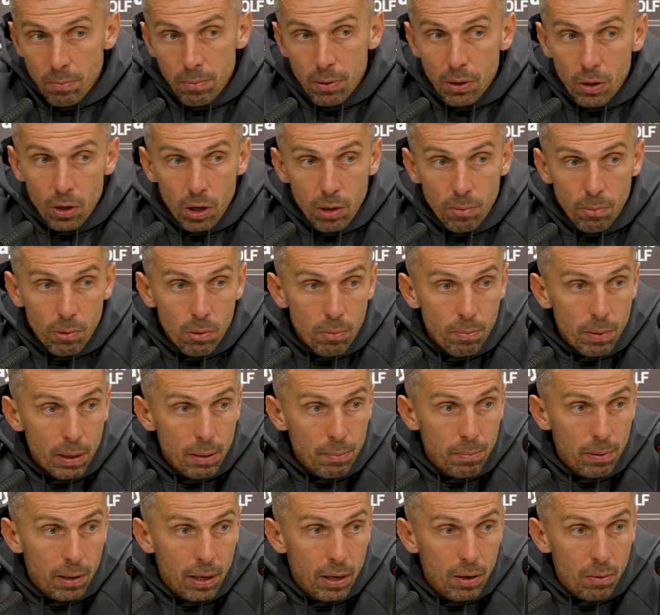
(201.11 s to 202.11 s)
We could have brought
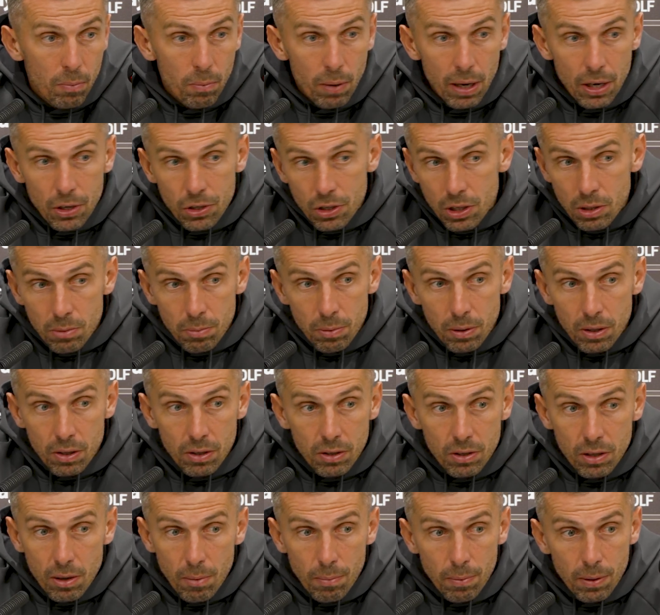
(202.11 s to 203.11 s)
people in on wages, but
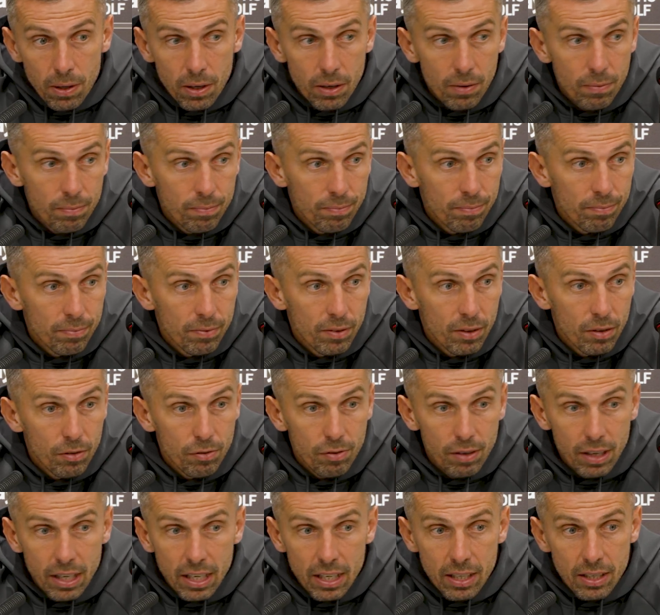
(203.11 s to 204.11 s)
some of the, the
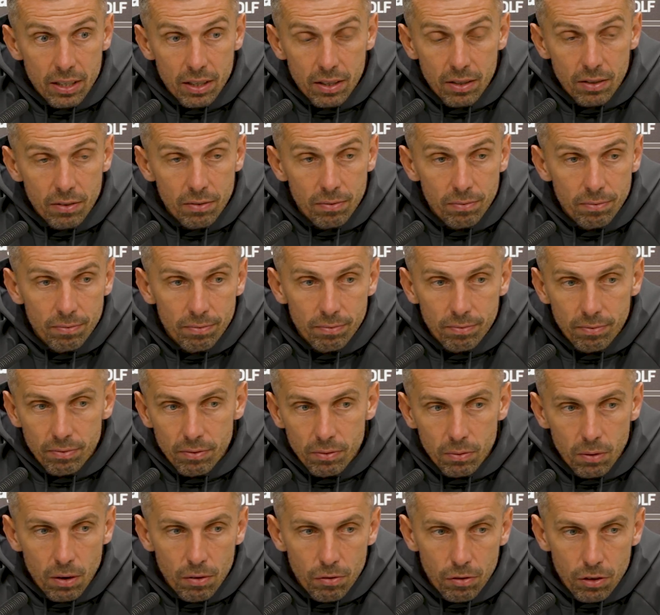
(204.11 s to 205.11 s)
fees and
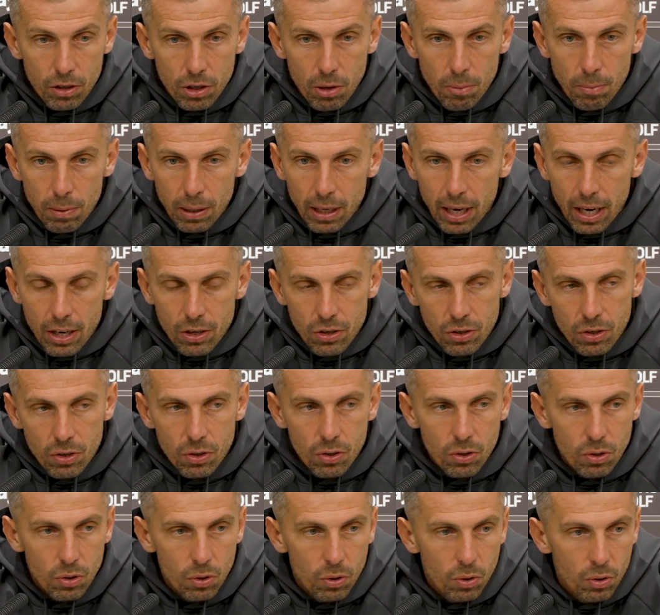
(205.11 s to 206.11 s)
whether it's
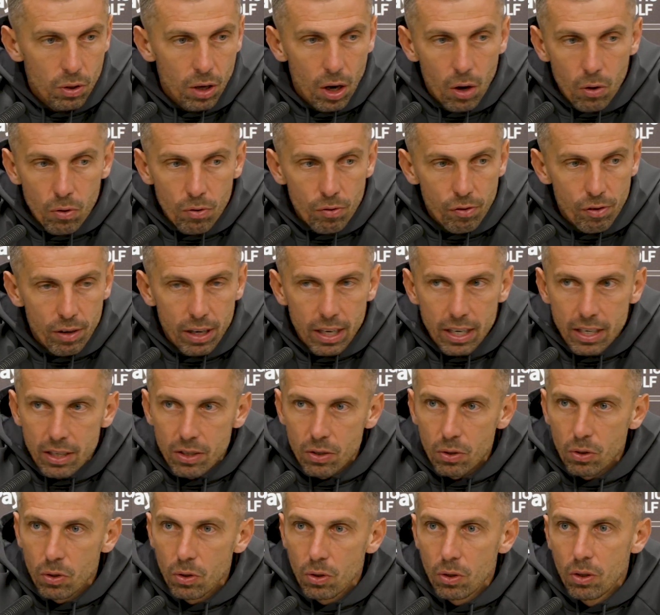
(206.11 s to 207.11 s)
obligations or loan fees
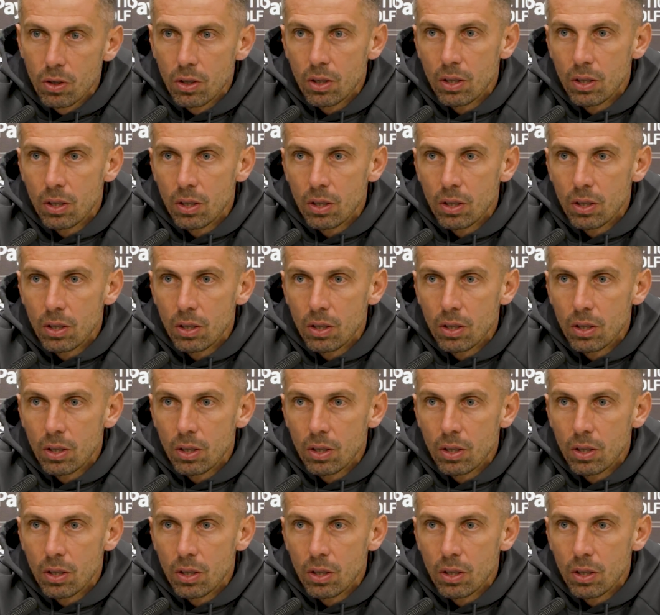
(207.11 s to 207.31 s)
or